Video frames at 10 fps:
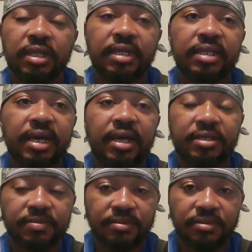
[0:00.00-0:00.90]
Like
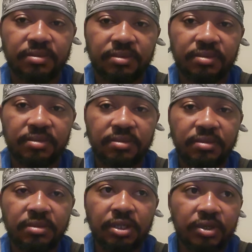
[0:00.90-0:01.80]
nah,
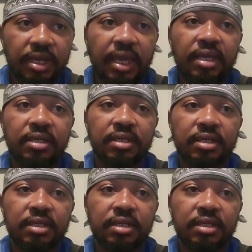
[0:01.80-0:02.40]
okay.